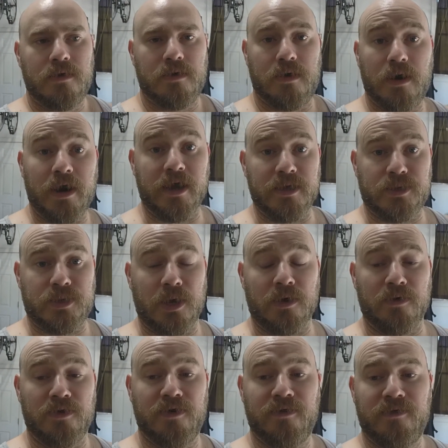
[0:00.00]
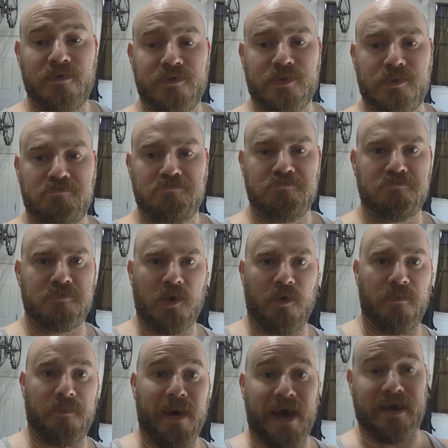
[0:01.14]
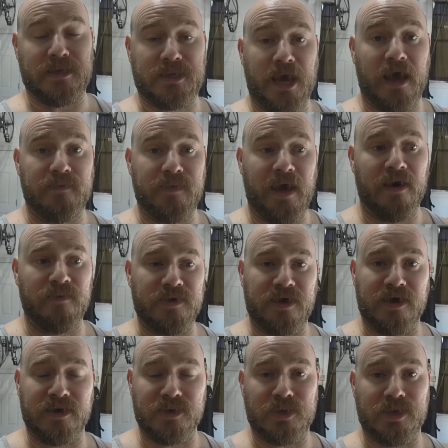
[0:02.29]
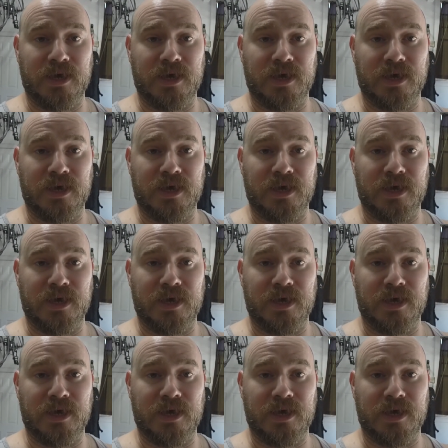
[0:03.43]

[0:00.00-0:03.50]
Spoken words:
All right, so going back in time now because